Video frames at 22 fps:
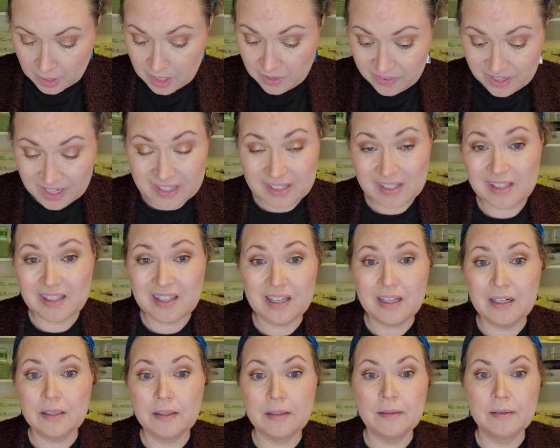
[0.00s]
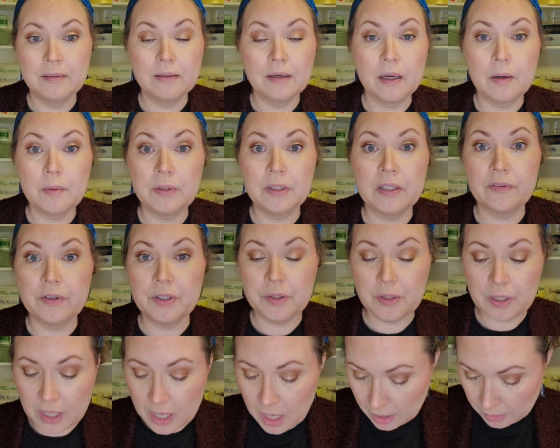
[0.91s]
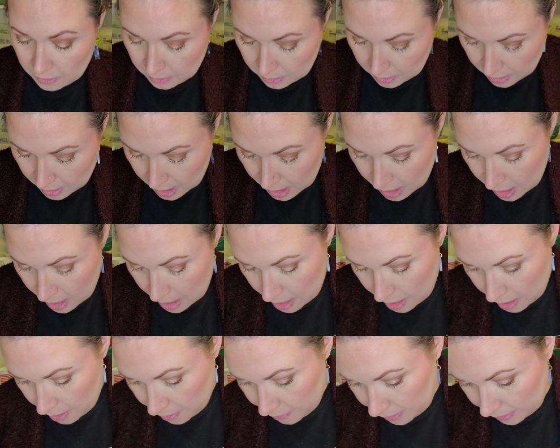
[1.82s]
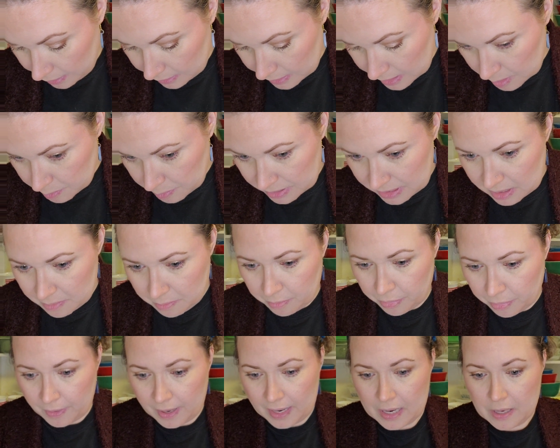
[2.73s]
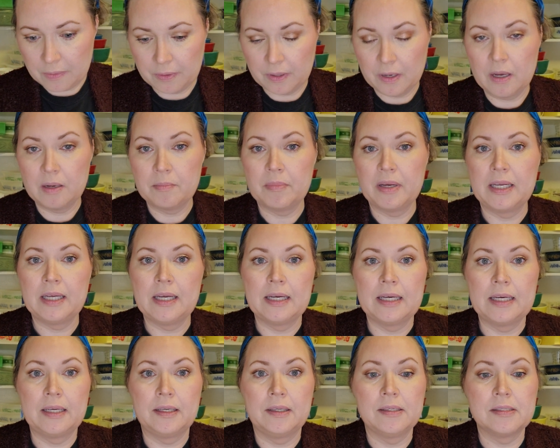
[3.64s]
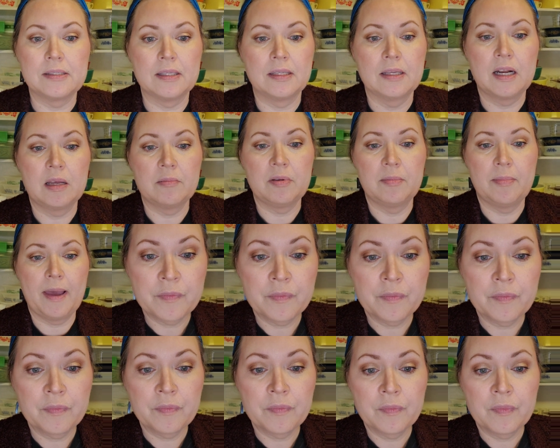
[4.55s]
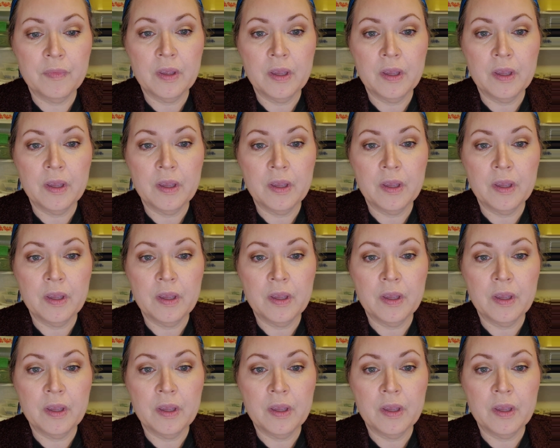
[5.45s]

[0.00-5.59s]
If it doesn't, then I will never do it again. All right, let's put some brown on my eyes and then I'll be back.